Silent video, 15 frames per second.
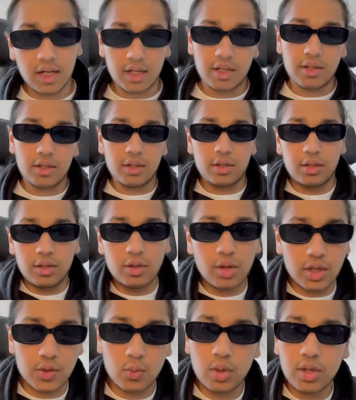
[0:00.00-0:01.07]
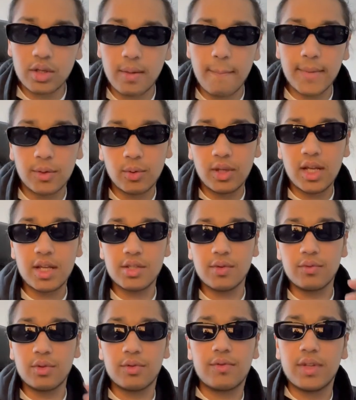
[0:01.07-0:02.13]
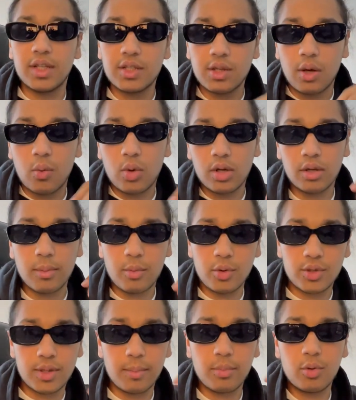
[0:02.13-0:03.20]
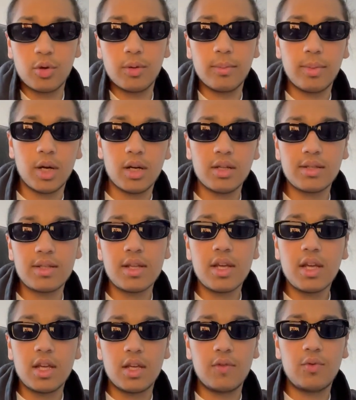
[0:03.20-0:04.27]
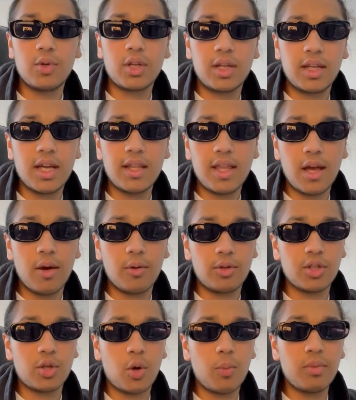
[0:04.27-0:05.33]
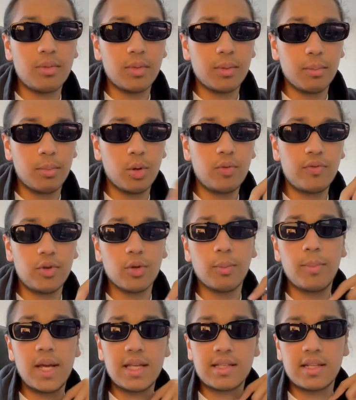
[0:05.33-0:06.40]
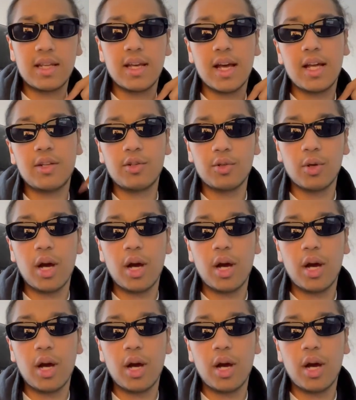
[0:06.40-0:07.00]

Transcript: like, you know, it's one of the middle layers of your fit, so one of the most important parts. If you can get that to complement both your base layer and your